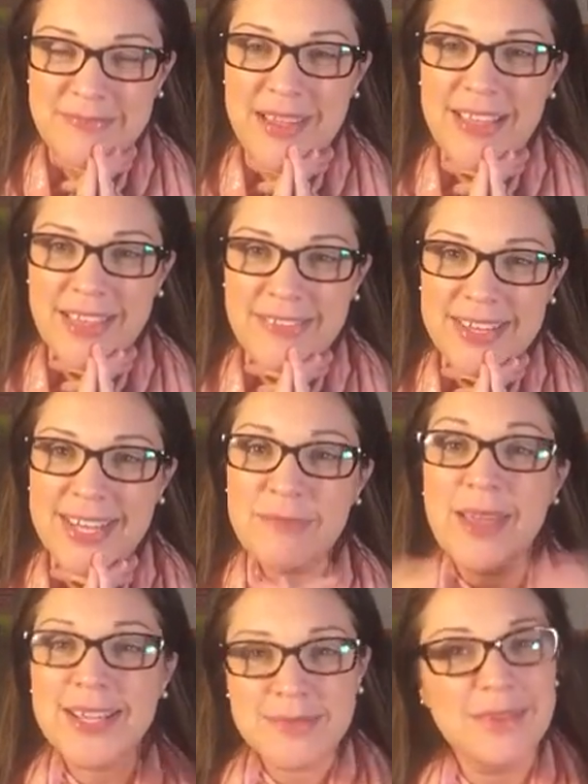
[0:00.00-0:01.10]
I love it. It
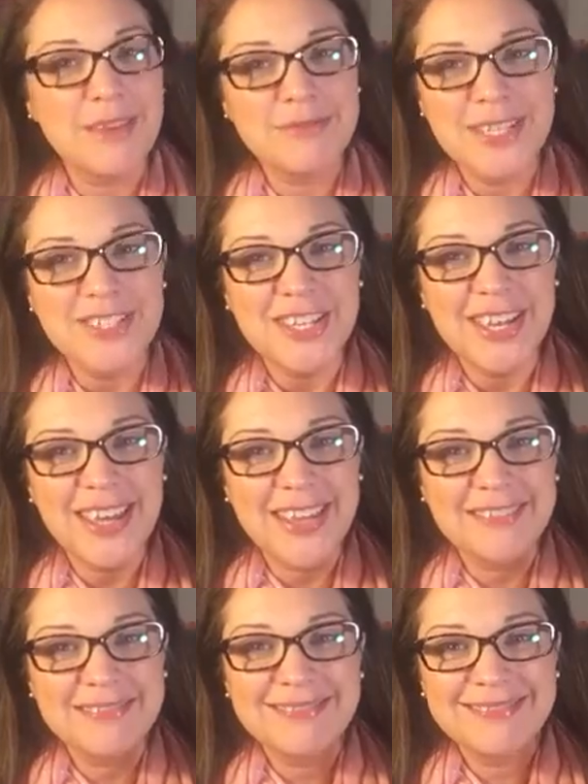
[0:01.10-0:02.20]
makes me love teaching
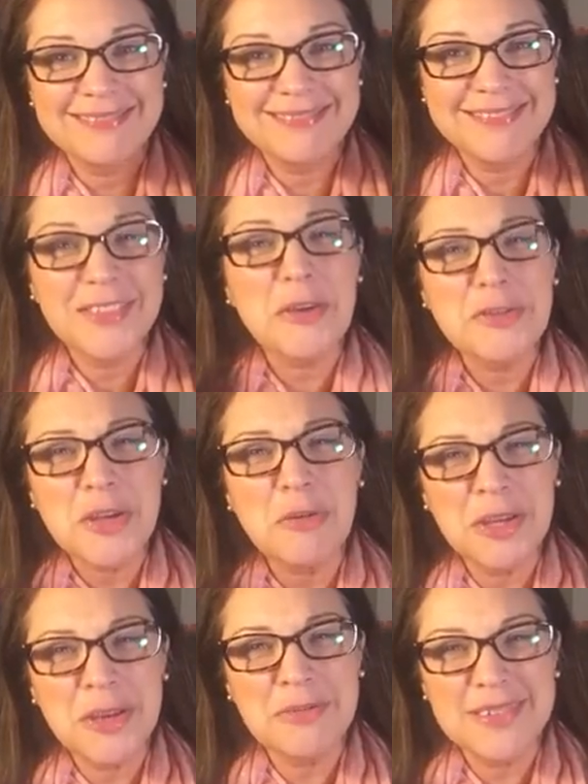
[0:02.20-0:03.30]
again. They're so
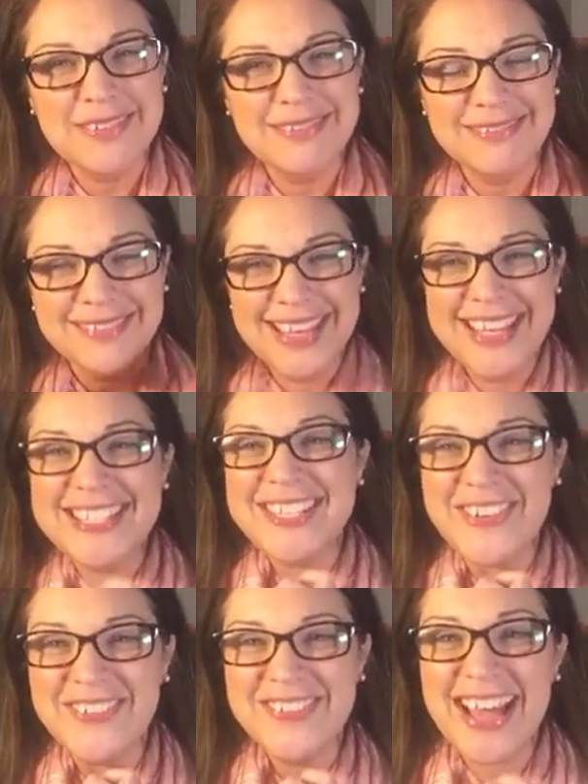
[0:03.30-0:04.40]
cute.
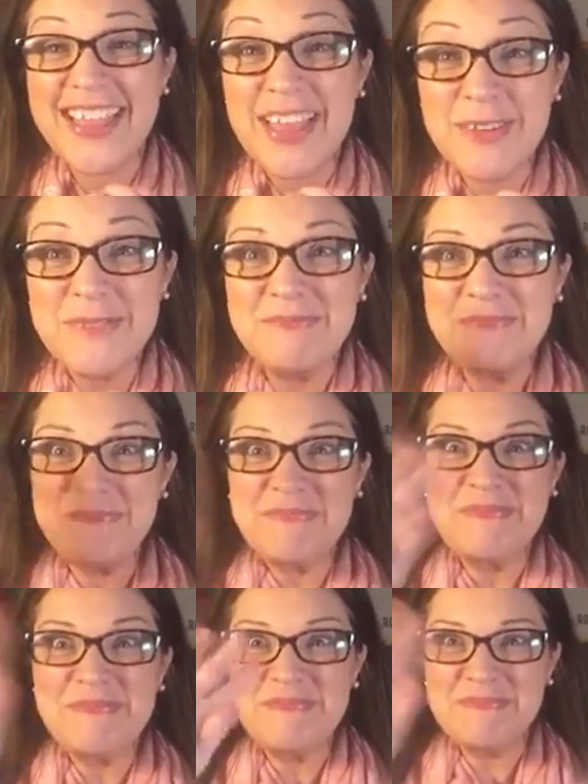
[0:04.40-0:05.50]
So, I love you.
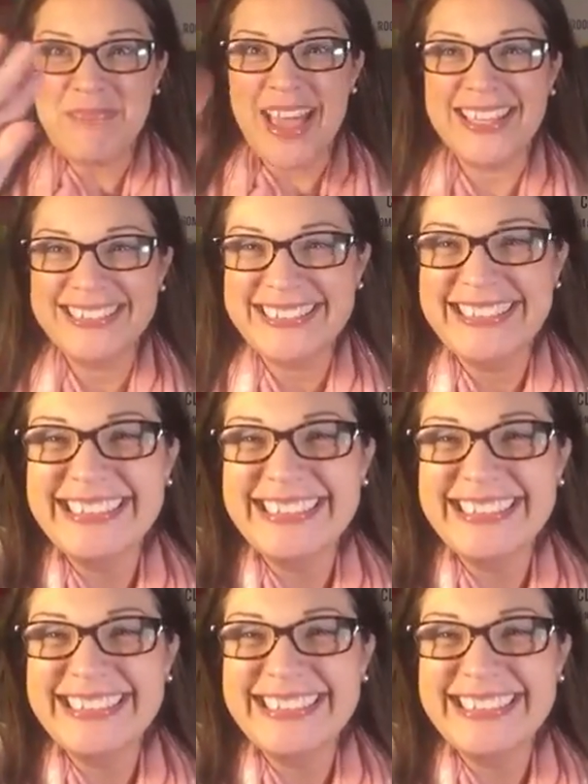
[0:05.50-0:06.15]
Bye.